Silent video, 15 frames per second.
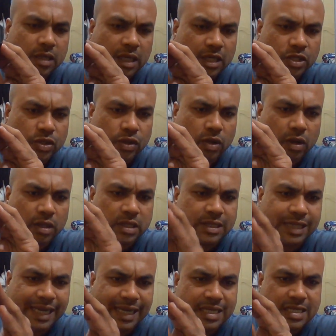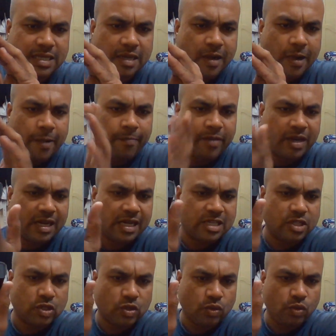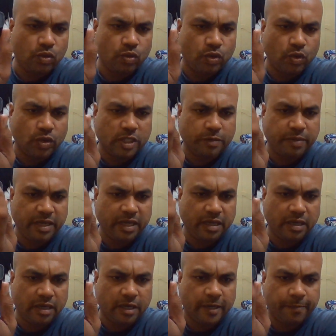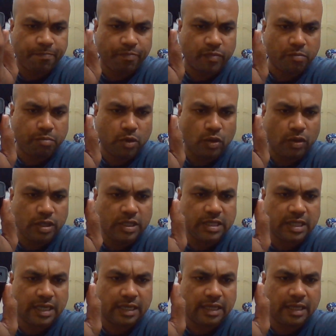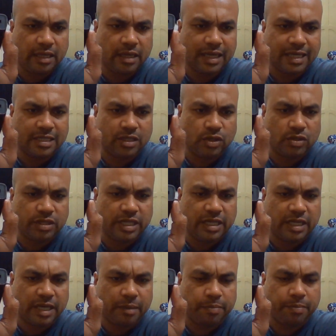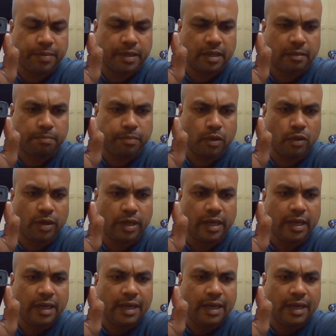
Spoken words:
I'll show all the sides. It has two USB ports, and then it has a C-type port,